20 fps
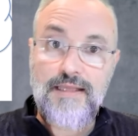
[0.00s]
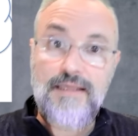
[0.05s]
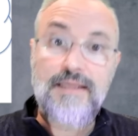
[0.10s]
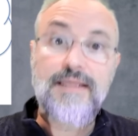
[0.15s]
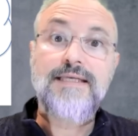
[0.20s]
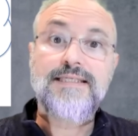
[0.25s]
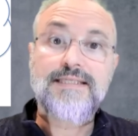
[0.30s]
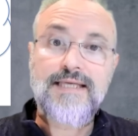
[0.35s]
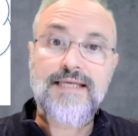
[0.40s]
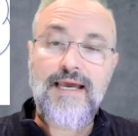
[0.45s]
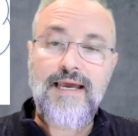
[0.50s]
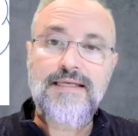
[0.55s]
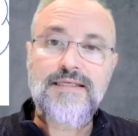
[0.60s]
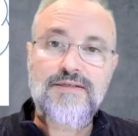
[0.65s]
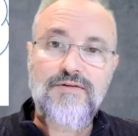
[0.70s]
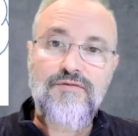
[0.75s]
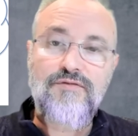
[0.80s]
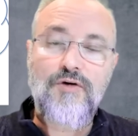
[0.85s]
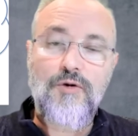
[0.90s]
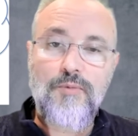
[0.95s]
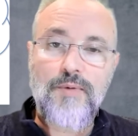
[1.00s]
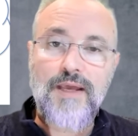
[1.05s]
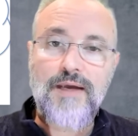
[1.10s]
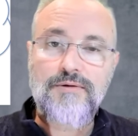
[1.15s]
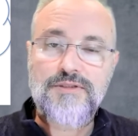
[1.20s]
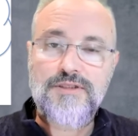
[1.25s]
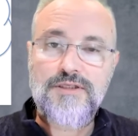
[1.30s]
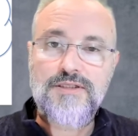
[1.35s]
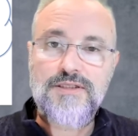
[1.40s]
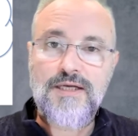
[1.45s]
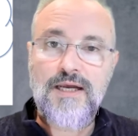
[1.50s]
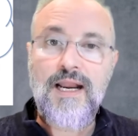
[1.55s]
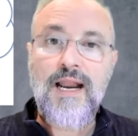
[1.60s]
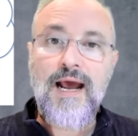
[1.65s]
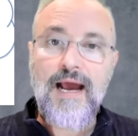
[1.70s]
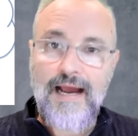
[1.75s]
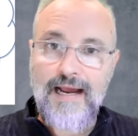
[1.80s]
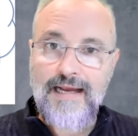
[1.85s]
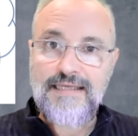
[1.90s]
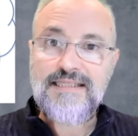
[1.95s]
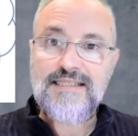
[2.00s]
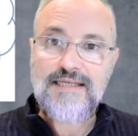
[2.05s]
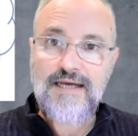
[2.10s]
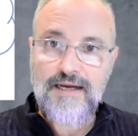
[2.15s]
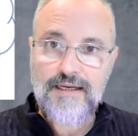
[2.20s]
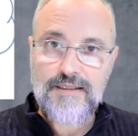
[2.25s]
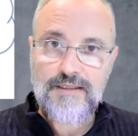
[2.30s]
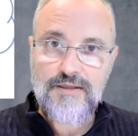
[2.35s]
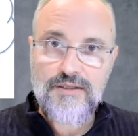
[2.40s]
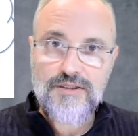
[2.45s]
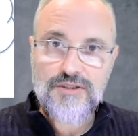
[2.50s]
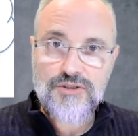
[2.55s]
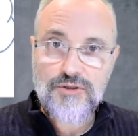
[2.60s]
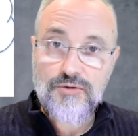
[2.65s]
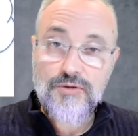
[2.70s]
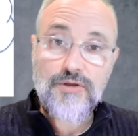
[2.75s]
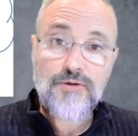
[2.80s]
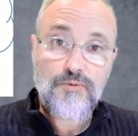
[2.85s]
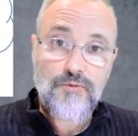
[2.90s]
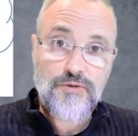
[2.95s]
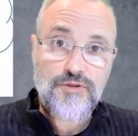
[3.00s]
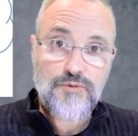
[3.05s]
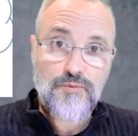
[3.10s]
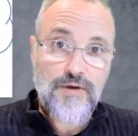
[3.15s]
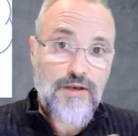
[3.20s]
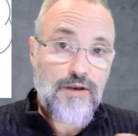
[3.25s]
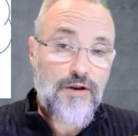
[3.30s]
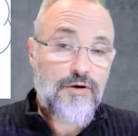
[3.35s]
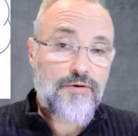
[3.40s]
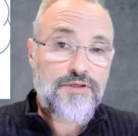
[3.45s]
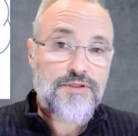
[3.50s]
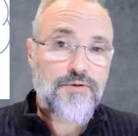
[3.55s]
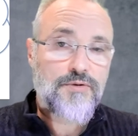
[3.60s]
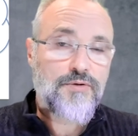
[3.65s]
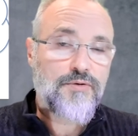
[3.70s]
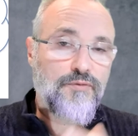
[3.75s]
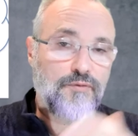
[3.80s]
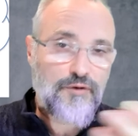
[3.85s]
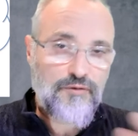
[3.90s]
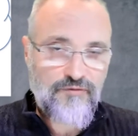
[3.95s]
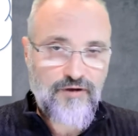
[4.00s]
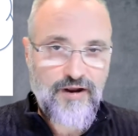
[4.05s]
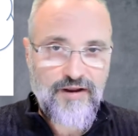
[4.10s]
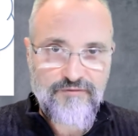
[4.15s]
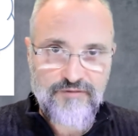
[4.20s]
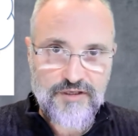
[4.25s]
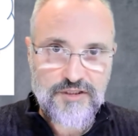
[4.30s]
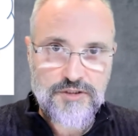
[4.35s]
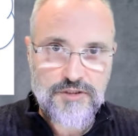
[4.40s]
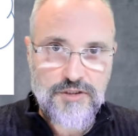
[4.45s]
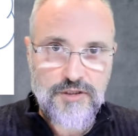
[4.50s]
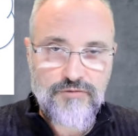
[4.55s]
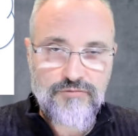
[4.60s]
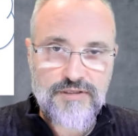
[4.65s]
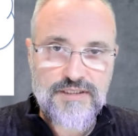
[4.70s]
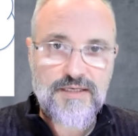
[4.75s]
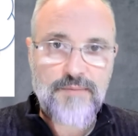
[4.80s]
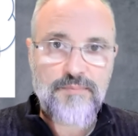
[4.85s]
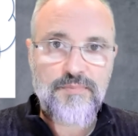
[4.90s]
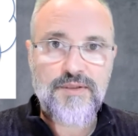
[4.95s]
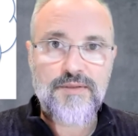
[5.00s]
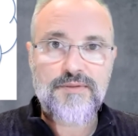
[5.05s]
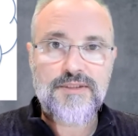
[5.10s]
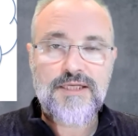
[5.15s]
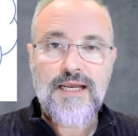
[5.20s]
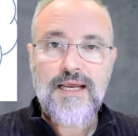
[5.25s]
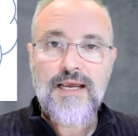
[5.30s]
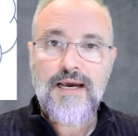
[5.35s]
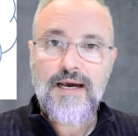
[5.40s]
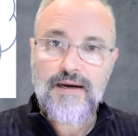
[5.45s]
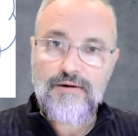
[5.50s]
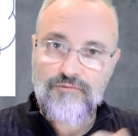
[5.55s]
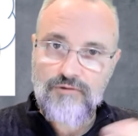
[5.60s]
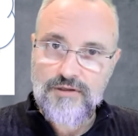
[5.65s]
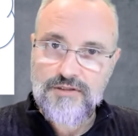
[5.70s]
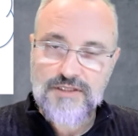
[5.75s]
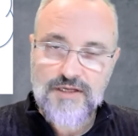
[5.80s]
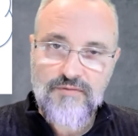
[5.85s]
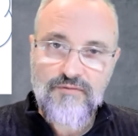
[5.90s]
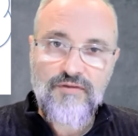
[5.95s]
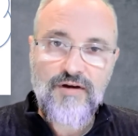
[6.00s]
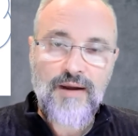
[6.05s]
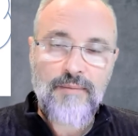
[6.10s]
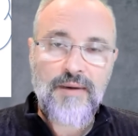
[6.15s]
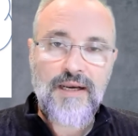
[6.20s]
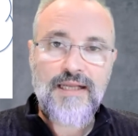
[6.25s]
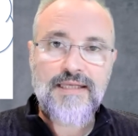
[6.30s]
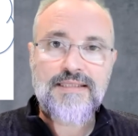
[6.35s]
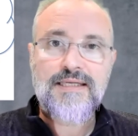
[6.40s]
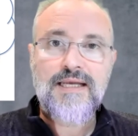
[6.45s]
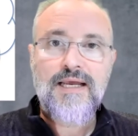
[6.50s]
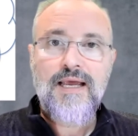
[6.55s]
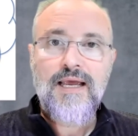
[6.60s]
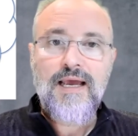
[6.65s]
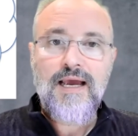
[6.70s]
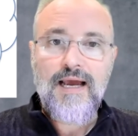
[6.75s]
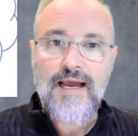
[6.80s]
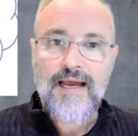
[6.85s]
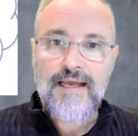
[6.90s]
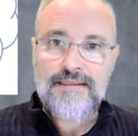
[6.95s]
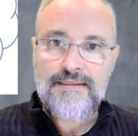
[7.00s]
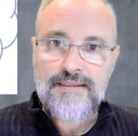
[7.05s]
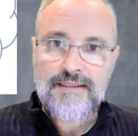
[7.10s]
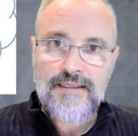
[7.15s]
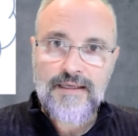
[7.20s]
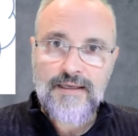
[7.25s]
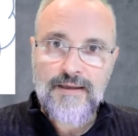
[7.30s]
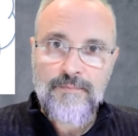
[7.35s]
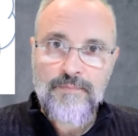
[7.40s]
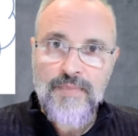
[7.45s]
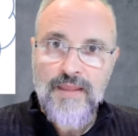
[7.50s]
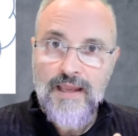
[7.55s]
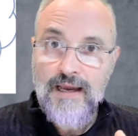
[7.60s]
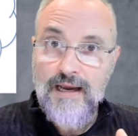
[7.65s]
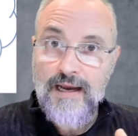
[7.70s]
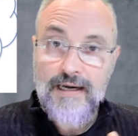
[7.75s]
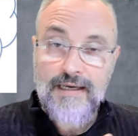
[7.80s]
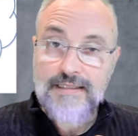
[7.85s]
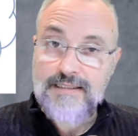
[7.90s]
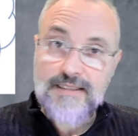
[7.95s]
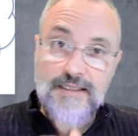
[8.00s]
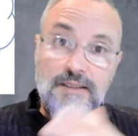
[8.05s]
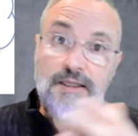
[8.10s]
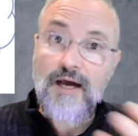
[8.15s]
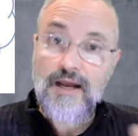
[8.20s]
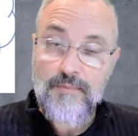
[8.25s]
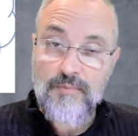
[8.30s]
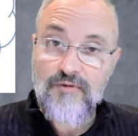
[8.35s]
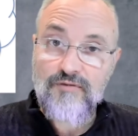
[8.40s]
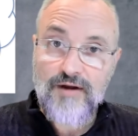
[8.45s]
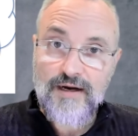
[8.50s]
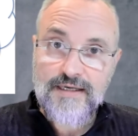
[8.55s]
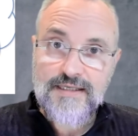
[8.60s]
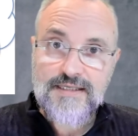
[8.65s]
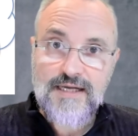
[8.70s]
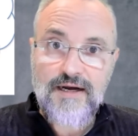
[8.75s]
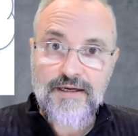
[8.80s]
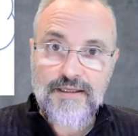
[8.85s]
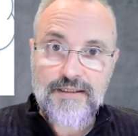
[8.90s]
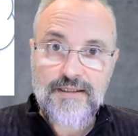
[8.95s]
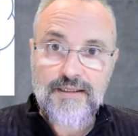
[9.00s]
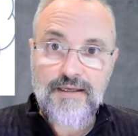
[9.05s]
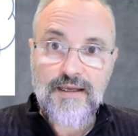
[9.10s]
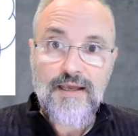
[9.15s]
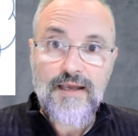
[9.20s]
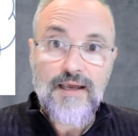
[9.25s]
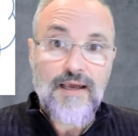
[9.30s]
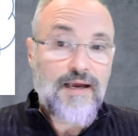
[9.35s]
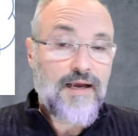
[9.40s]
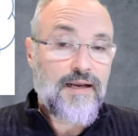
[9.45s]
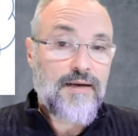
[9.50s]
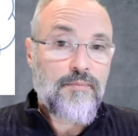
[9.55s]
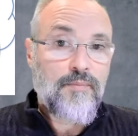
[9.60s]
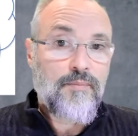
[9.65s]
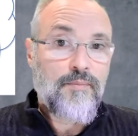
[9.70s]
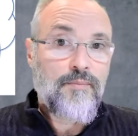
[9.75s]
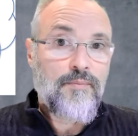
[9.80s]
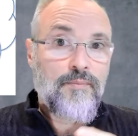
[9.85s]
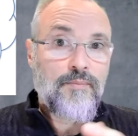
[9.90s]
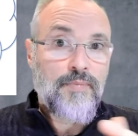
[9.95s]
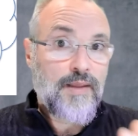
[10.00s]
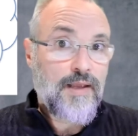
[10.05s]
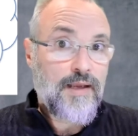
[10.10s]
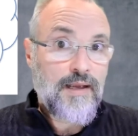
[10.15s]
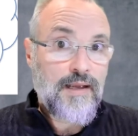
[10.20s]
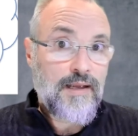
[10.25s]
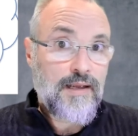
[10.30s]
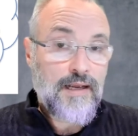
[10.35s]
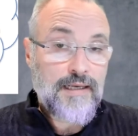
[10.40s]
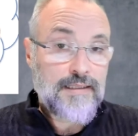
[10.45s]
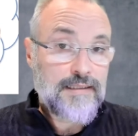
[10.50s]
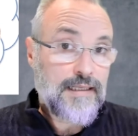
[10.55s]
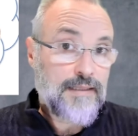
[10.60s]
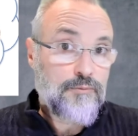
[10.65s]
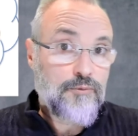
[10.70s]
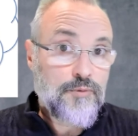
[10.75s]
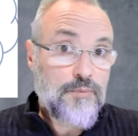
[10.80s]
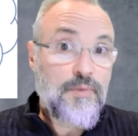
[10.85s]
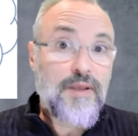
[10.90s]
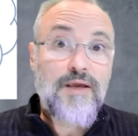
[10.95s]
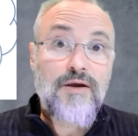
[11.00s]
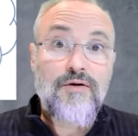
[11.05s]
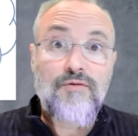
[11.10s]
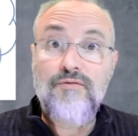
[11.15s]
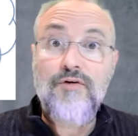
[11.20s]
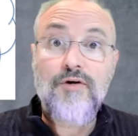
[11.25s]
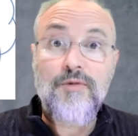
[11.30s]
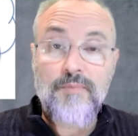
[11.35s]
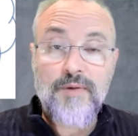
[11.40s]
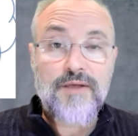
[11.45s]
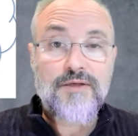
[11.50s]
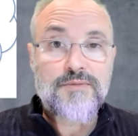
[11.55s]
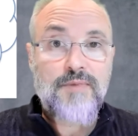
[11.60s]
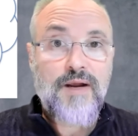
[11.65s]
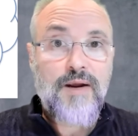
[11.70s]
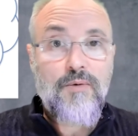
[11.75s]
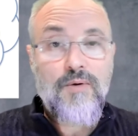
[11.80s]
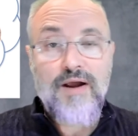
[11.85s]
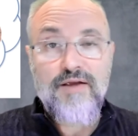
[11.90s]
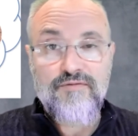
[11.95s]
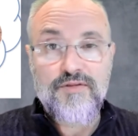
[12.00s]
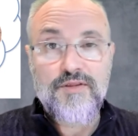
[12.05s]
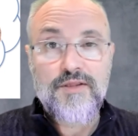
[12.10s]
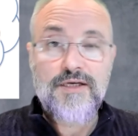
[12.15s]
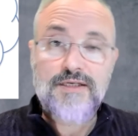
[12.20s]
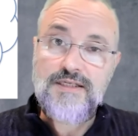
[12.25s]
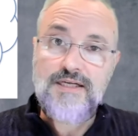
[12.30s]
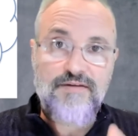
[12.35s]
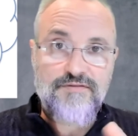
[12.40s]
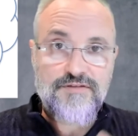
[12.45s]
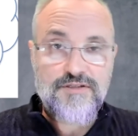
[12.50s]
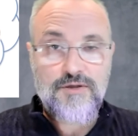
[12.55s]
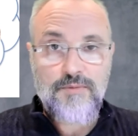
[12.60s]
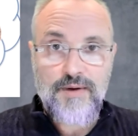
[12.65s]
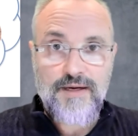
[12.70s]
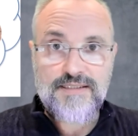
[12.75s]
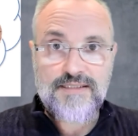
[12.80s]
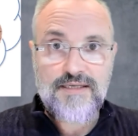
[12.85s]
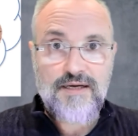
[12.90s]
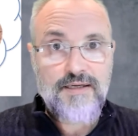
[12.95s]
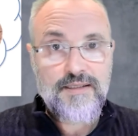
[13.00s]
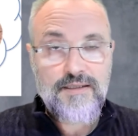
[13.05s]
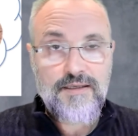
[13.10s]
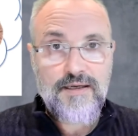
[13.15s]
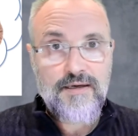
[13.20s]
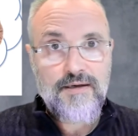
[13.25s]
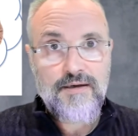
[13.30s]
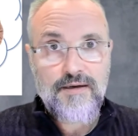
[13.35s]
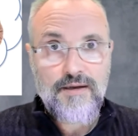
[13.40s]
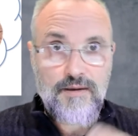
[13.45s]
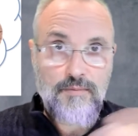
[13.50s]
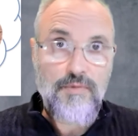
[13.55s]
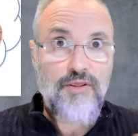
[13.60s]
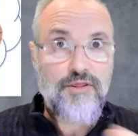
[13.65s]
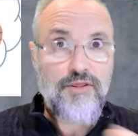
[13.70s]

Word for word: In this case, a phobia, which is an anxiety disorder, which we know is to do with 5-HT receptors and runs in families, and um, and it's a type of anxiety, and mm, uh, and that would be confirmed because my wife does have some anxiety and her